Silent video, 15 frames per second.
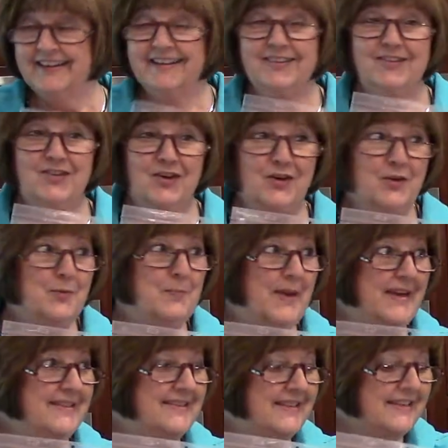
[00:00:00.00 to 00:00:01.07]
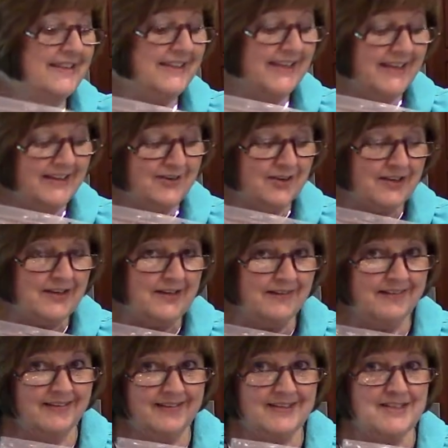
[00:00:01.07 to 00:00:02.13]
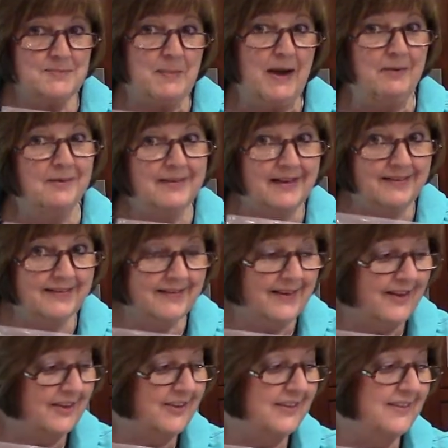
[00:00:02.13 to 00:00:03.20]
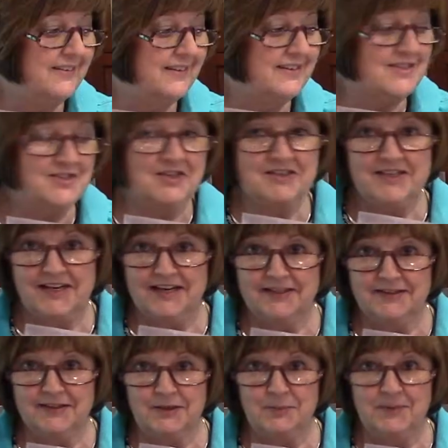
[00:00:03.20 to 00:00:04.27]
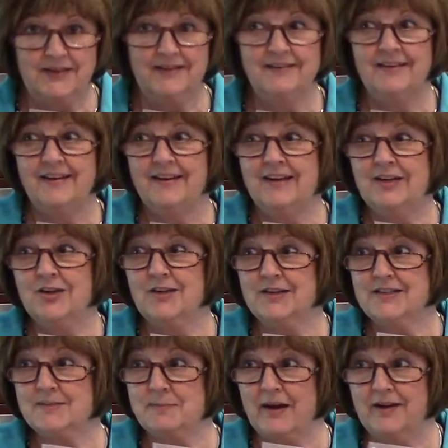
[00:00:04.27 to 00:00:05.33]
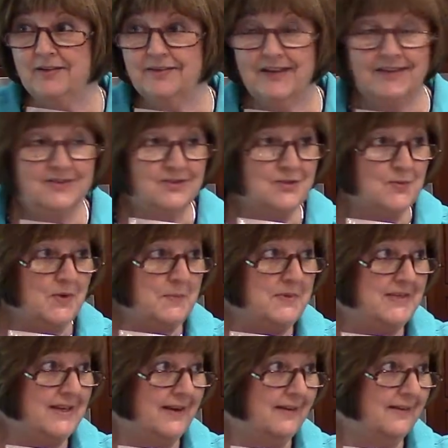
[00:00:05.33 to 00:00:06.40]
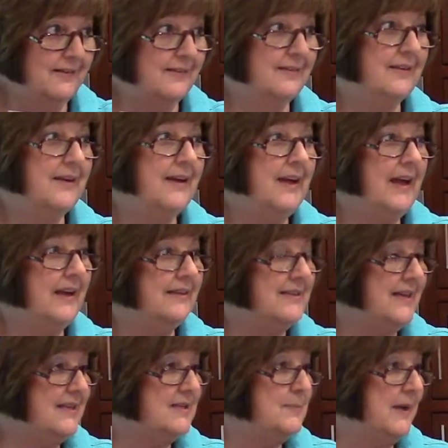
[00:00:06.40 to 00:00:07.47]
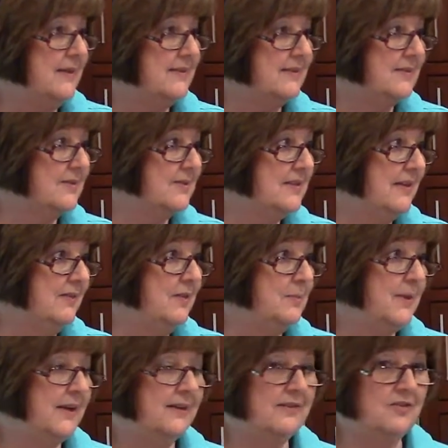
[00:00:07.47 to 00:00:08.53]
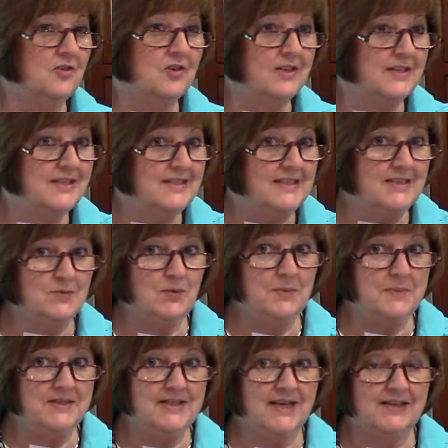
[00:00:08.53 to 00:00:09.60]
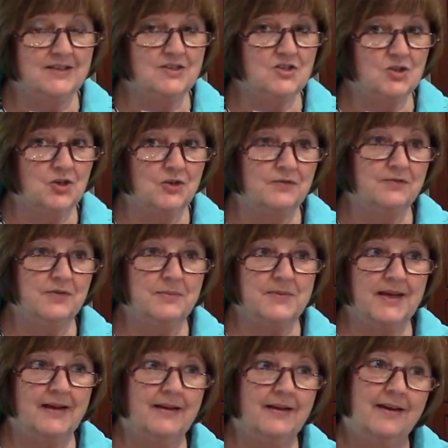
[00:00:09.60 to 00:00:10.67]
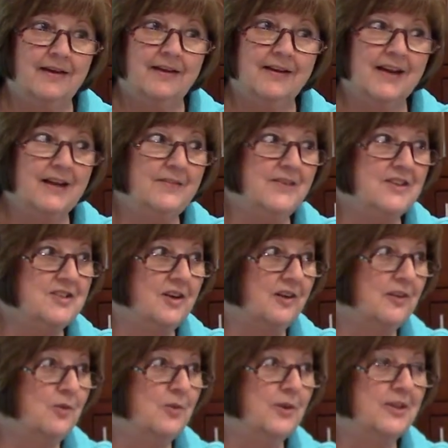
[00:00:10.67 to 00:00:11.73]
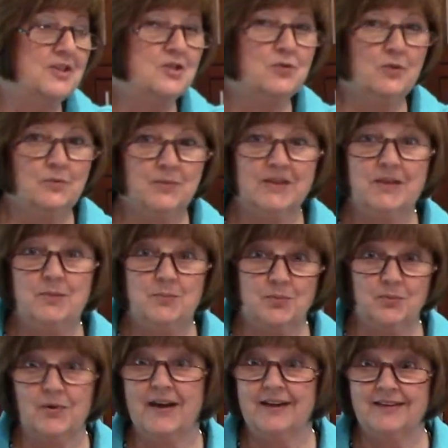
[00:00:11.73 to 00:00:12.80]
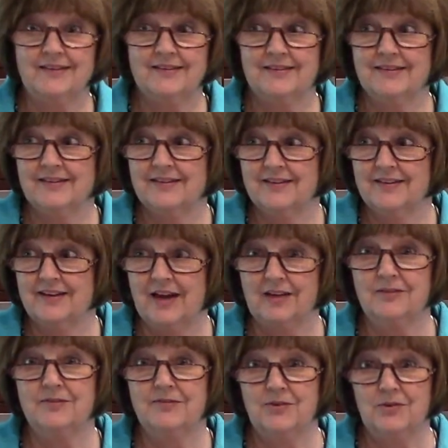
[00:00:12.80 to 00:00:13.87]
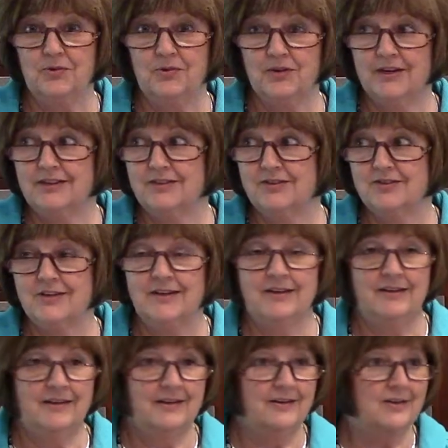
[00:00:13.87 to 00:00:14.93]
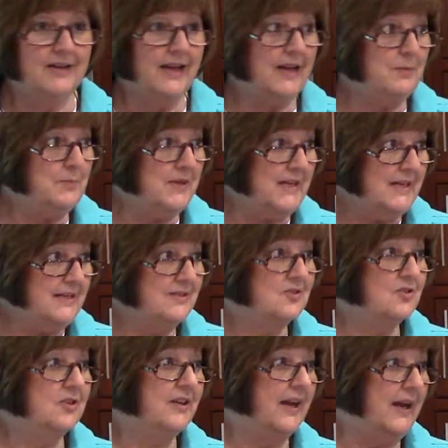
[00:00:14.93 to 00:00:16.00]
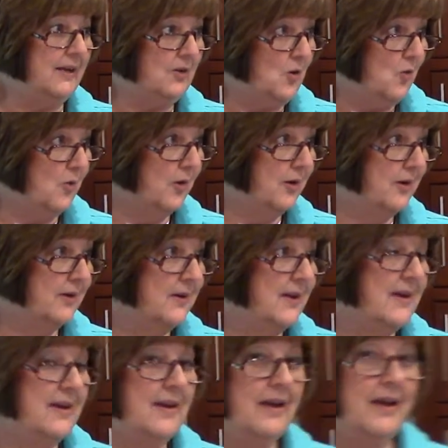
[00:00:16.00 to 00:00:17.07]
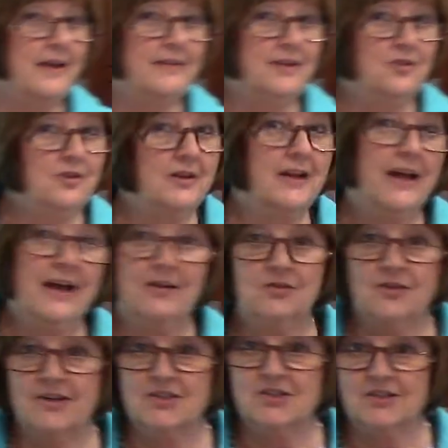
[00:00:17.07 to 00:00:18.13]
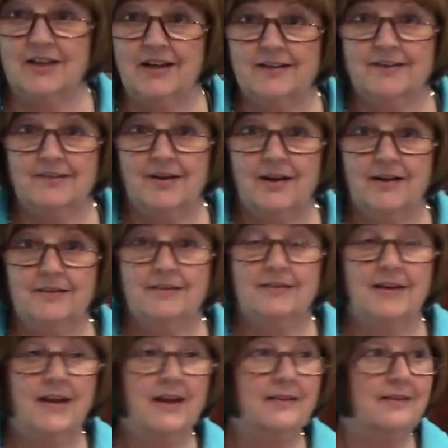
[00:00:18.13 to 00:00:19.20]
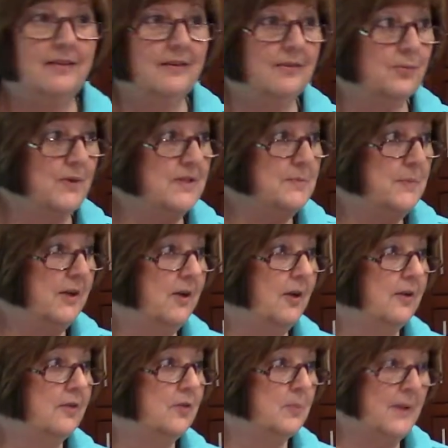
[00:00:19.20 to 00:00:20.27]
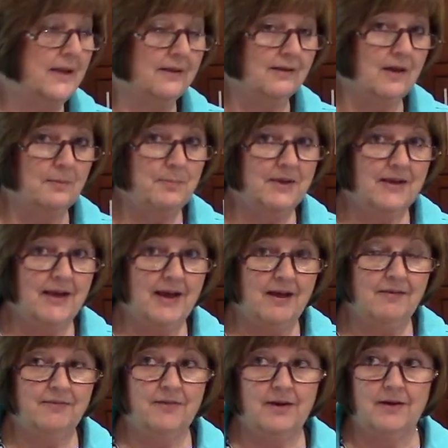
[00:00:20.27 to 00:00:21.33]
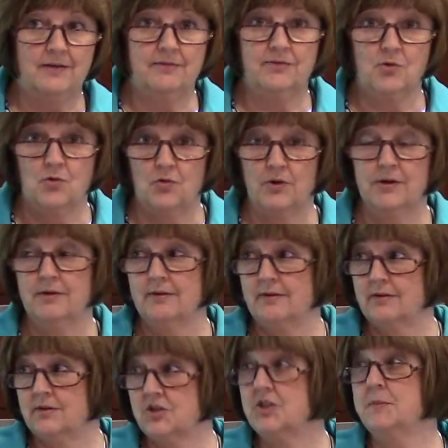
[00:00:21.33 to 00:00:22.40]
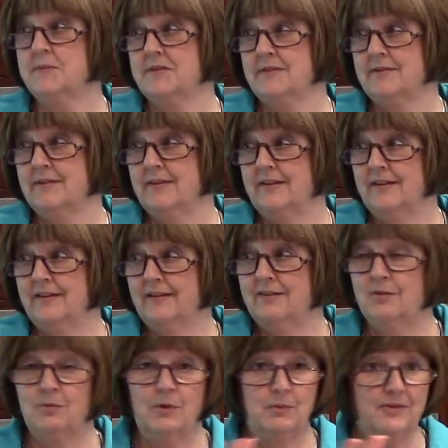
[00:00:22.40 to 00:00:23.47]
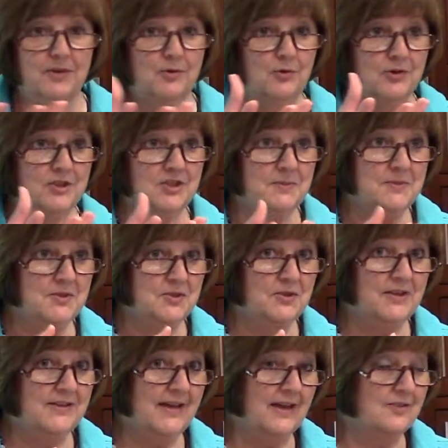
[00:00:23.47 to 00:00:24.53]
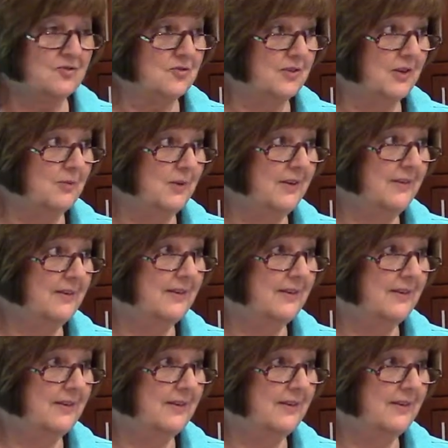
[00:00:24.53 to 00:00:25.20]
So basically you're going to spiralize the onion and saute it a little bit. You're going to spiralize your sweet potatoes, and it takes about 6 or 7 minutes, and you're going to see sweet potatoes turn from the kind of a dull orange to a really bright, colorful orange. You're going to add beans, you're going to add corn, and then you're going to add your enchilada sauce. And this recipe calls for about 1.5 cups of corn chips. So what will the corn chips do to the extra liquid?